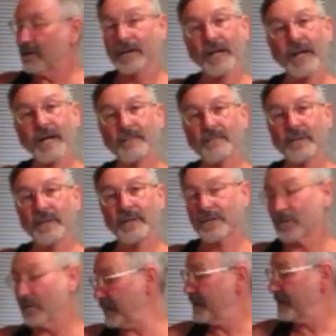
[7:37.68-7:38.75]
lamb is
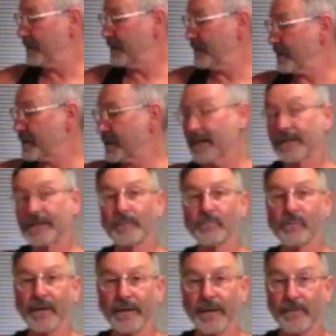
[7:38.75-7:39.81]
cooking. It's starting to get
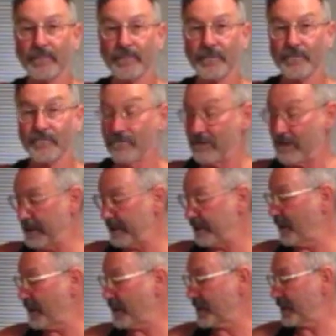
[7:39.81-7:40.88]
brown up really
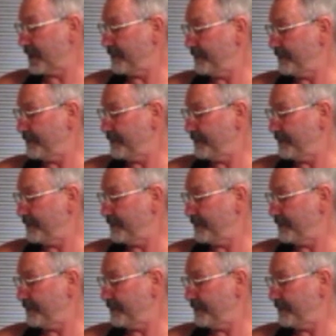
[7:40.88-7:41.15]
nicely.